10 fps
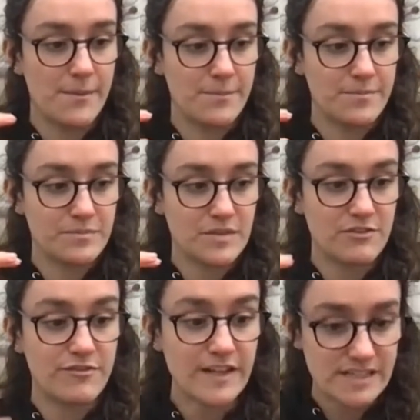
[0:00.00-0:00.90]

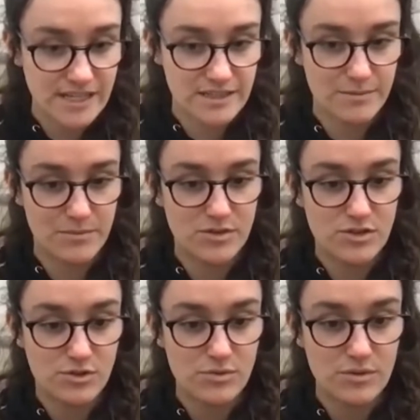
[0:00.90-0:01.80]
fixing them
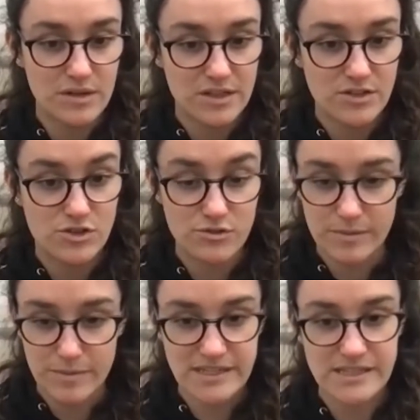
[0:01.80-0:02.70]
to jewelry
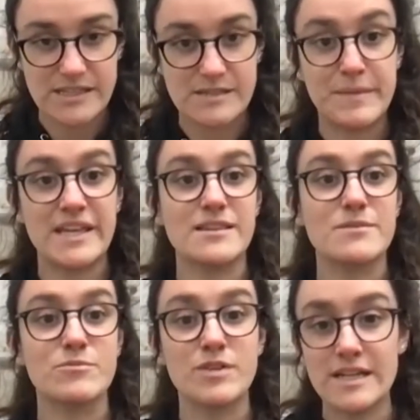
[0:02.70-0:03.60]
pieces, making them
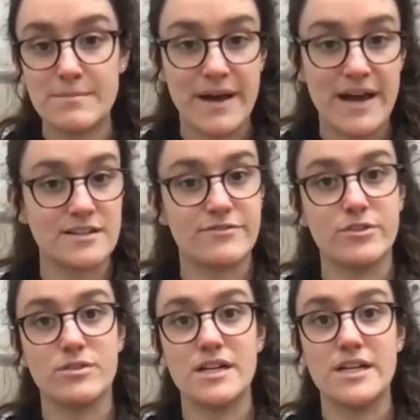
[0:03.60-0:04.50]
really
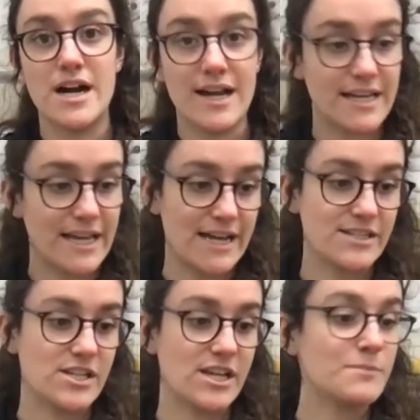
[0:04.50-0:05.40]
impactful and
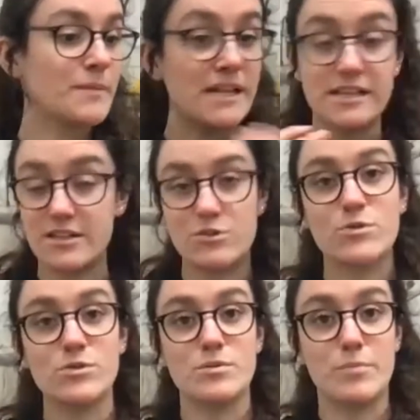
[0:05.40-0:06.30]
eye-catching, mainly
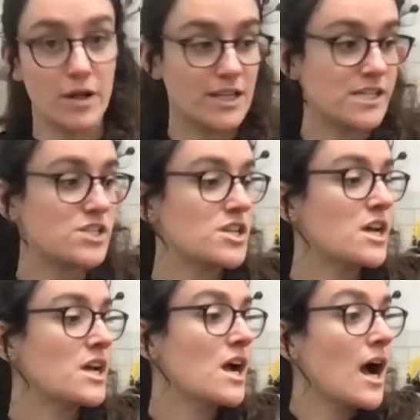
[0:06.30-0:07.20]
through the polish,
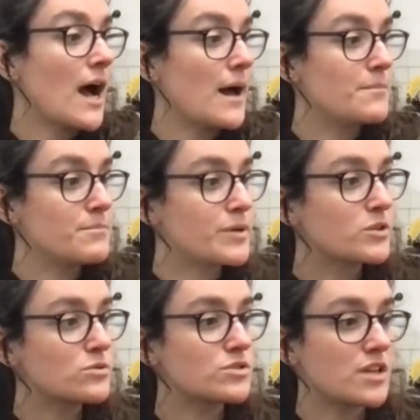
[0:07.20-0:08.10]
but
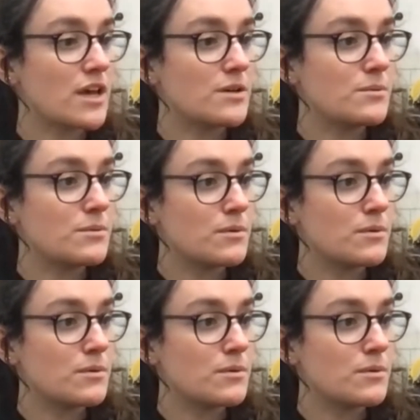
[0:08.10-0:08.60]
also